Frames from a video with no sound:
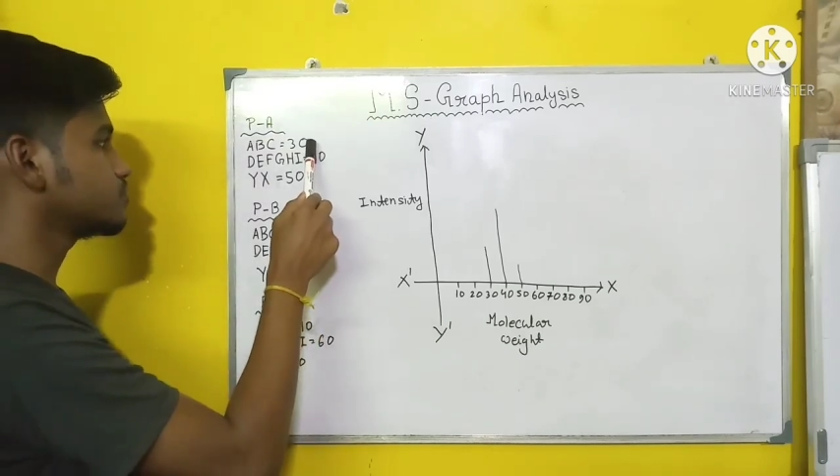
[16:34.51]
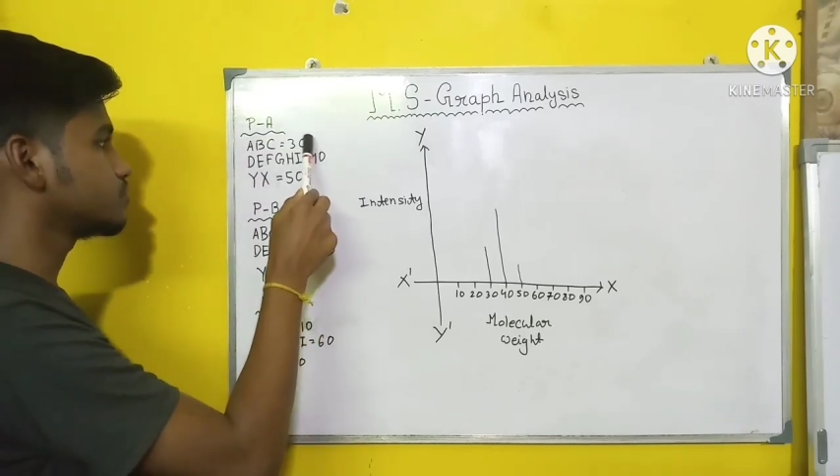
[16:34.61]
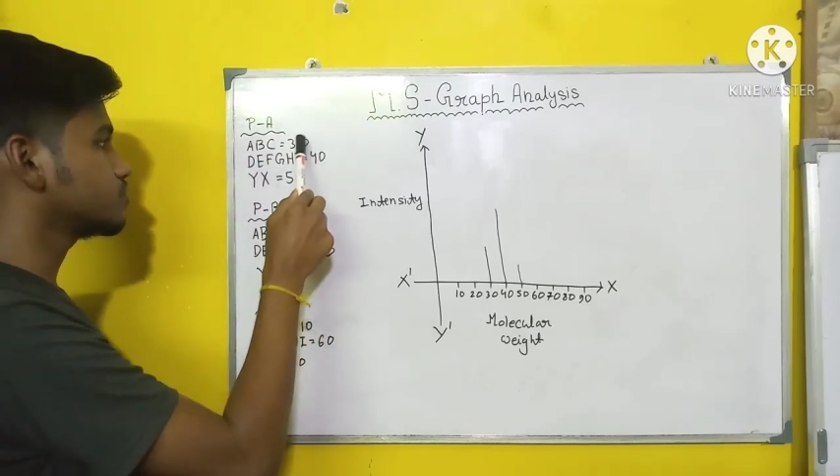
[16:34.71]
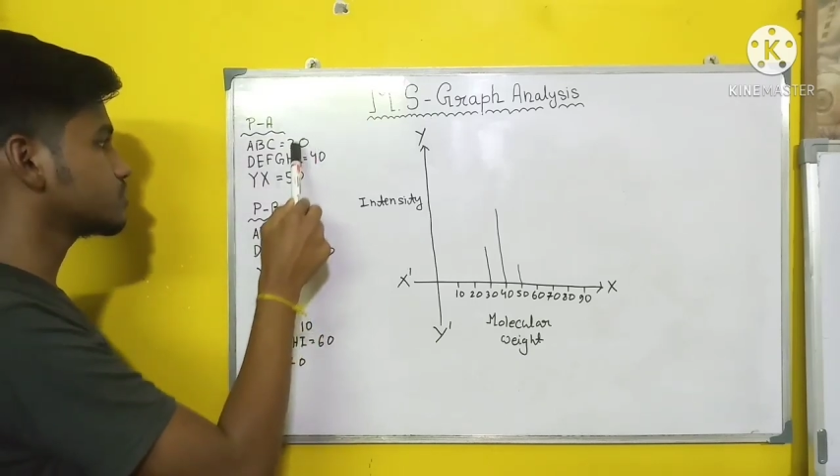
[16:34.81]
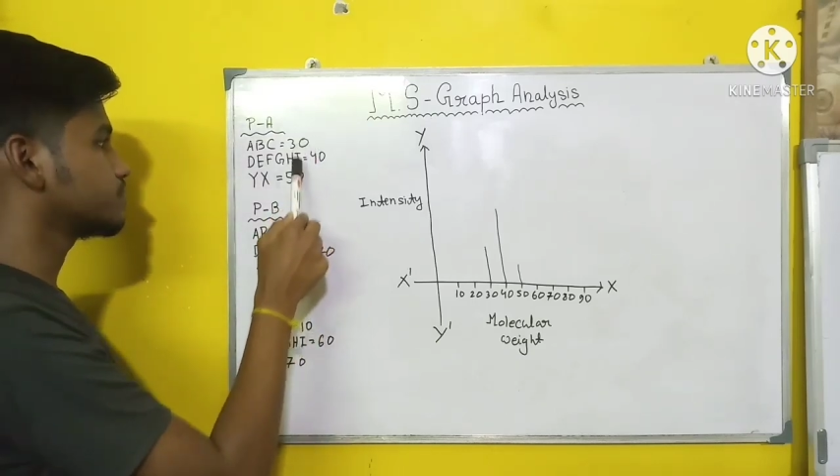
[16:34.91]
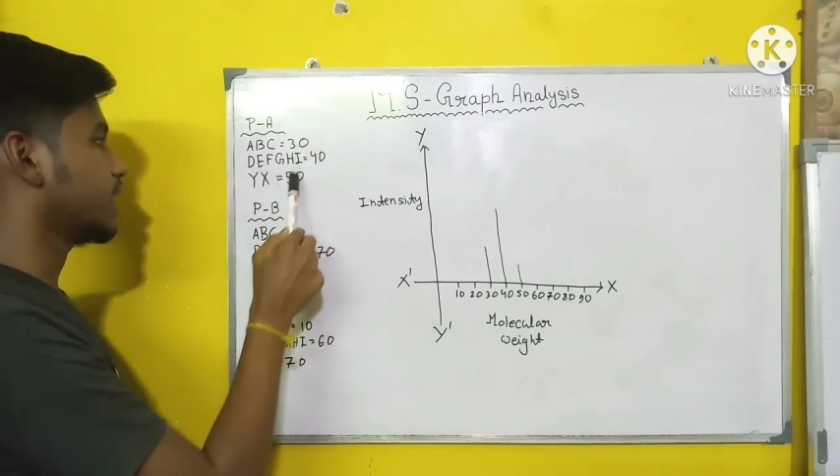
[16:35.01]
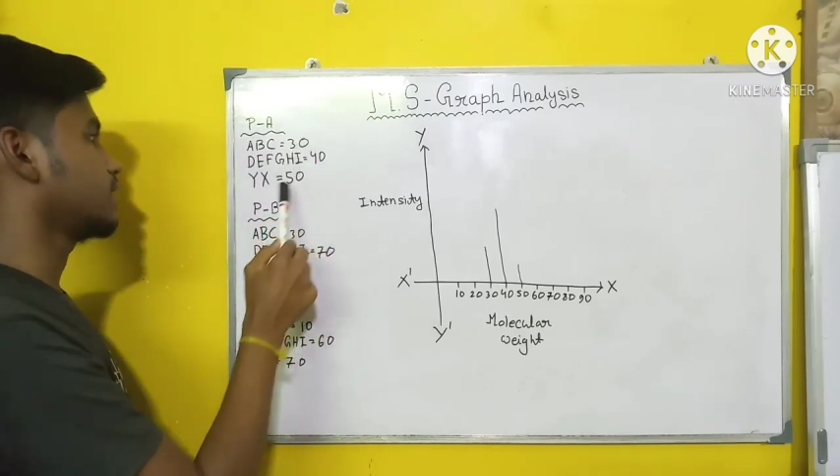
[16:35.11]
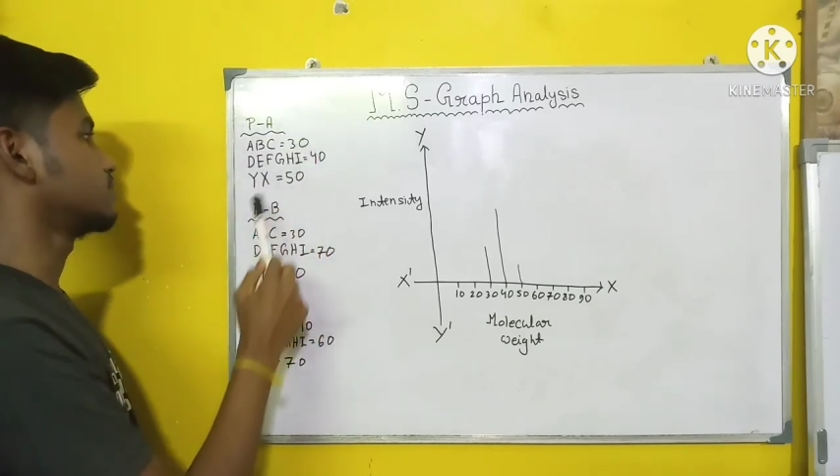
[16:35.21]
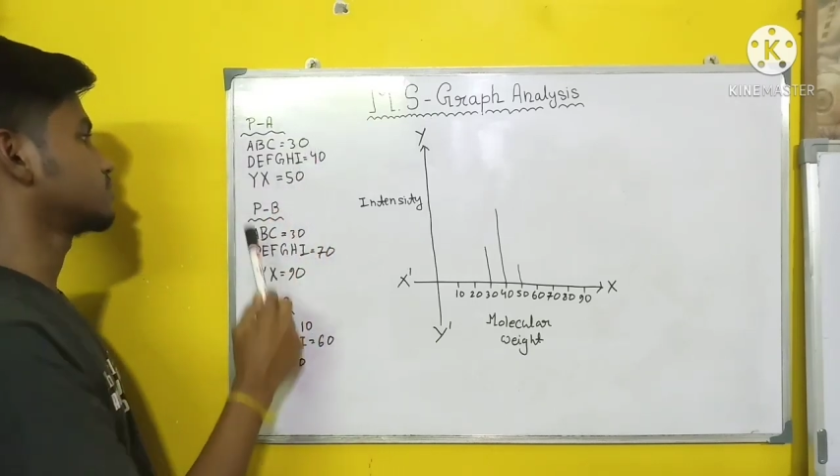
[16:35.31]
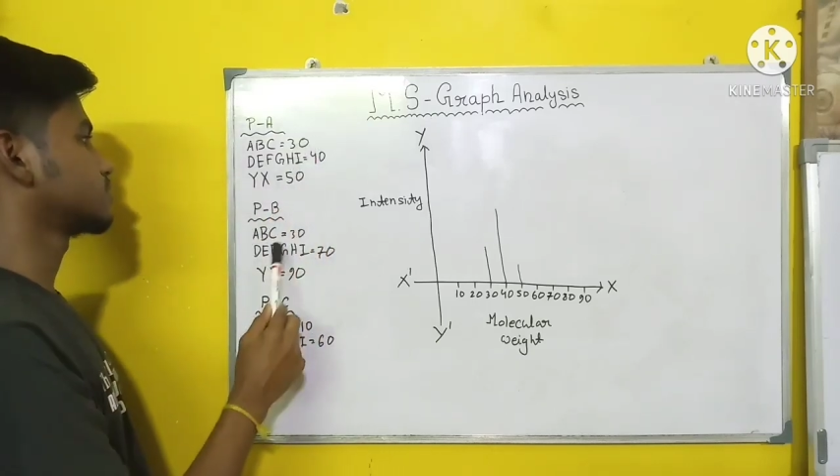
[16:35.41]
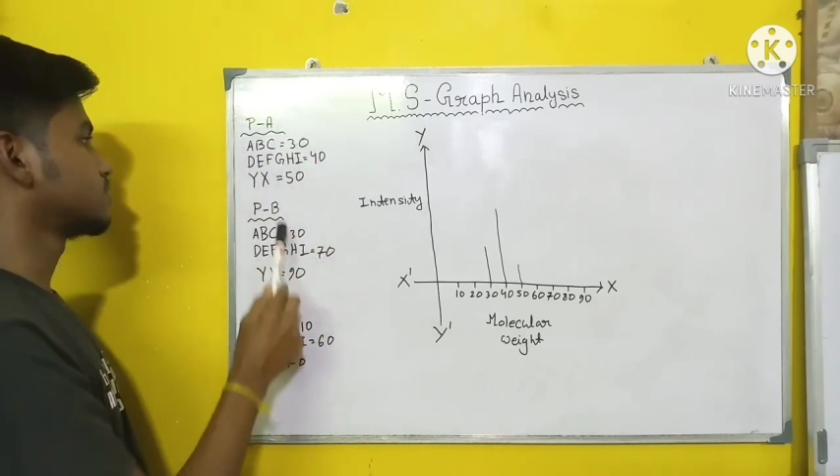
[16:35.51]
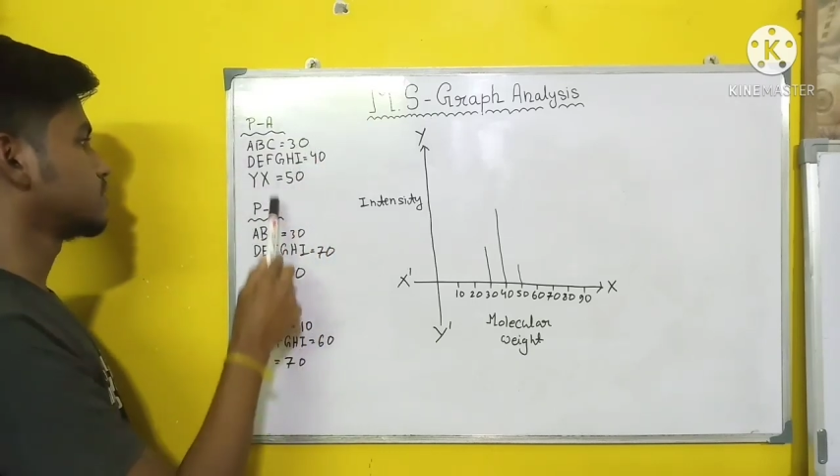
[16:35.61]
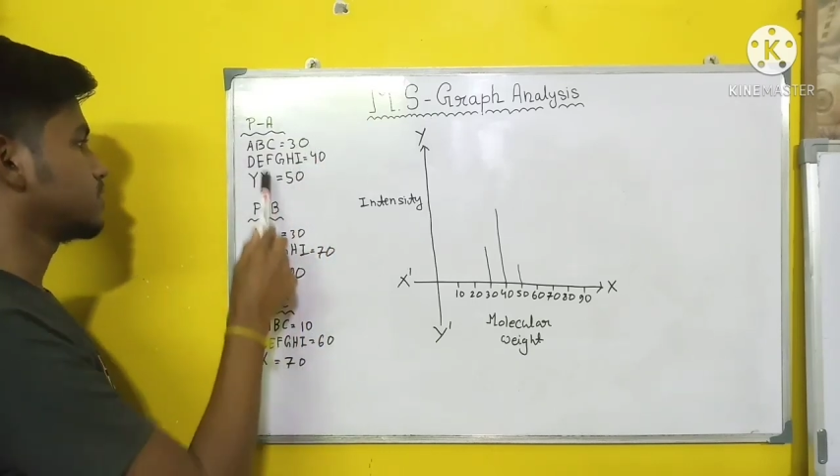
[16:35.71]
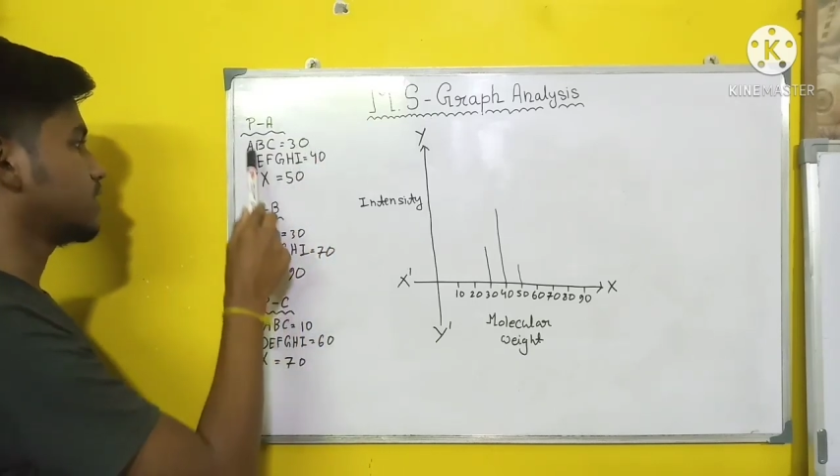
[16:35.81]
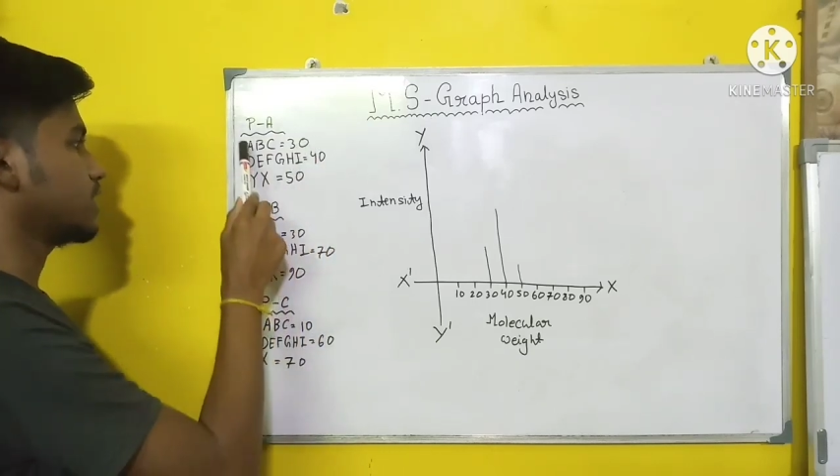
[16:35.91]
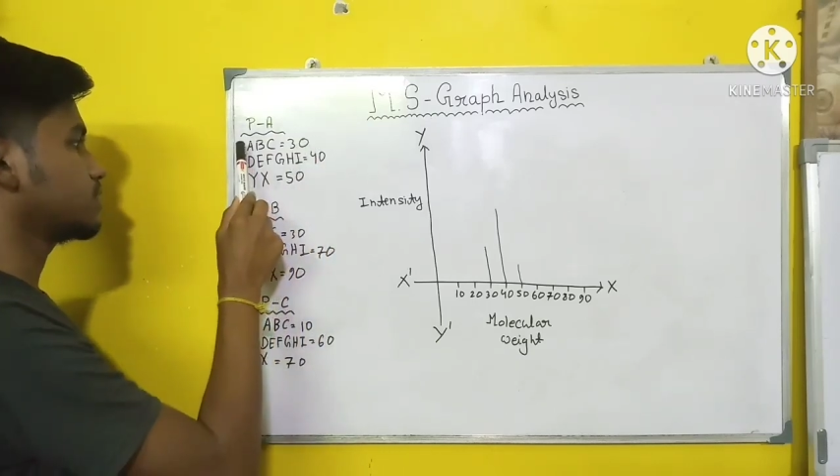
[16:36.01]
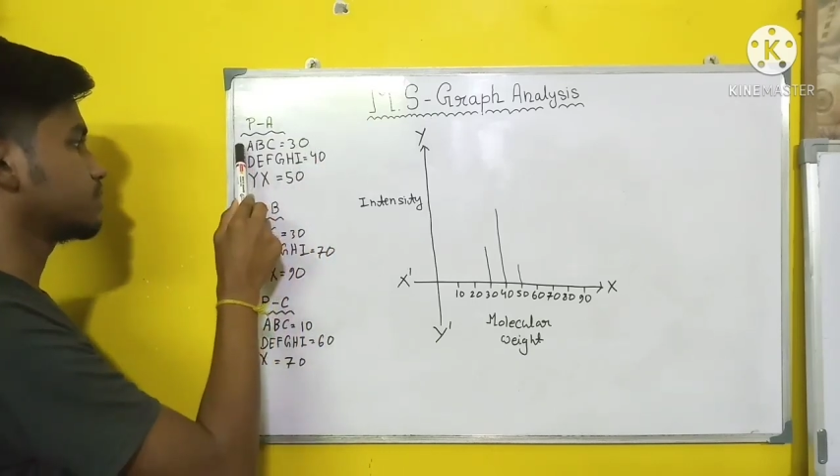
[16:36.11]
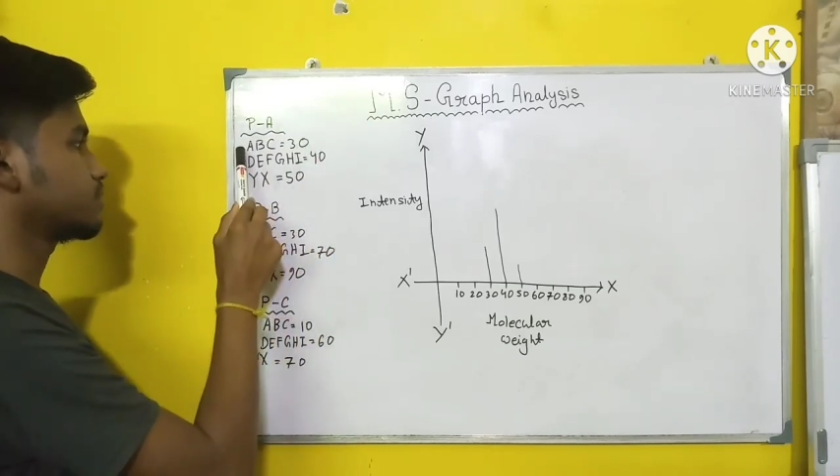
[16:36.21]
those values like